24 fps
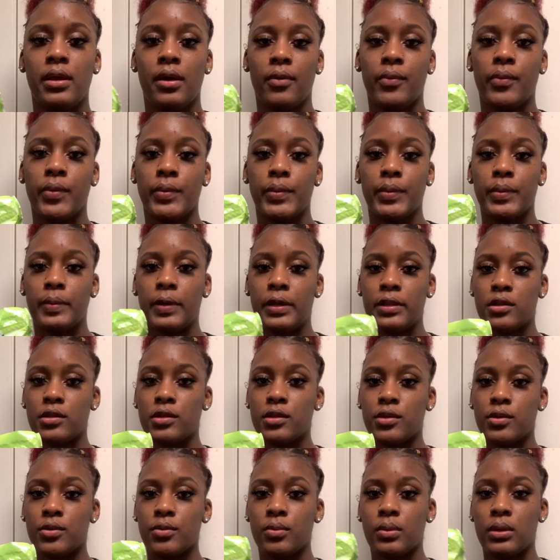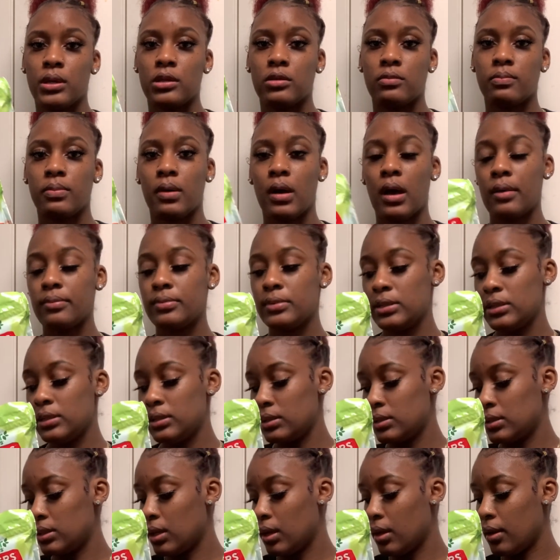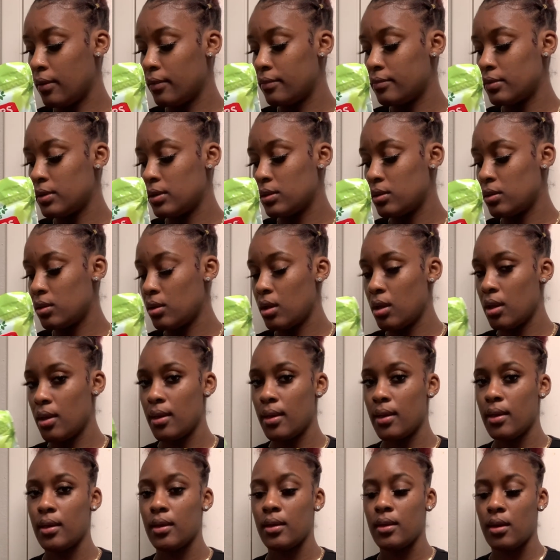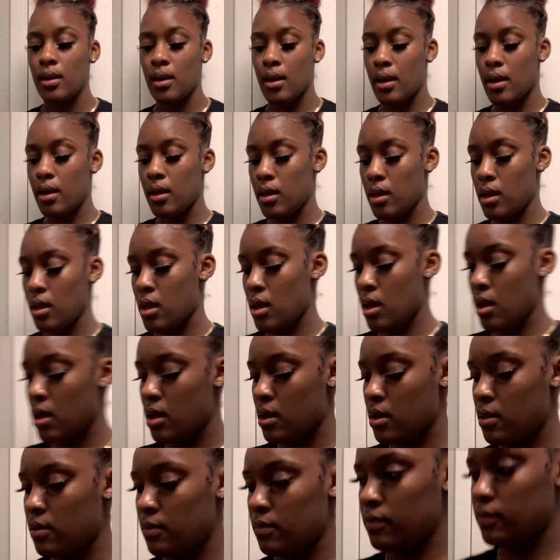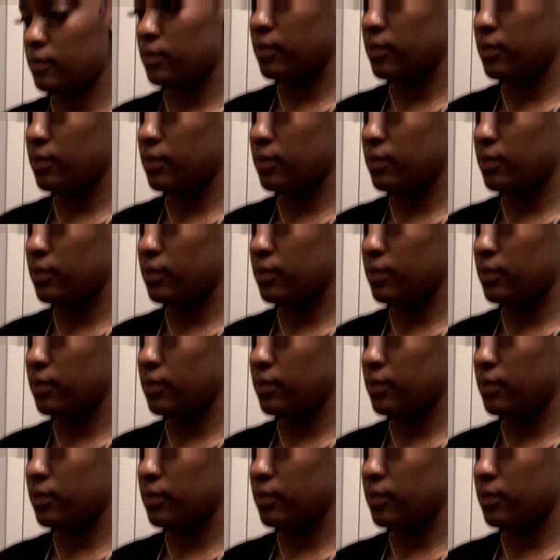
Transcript: what we're about to do is pop these in the oven, and I have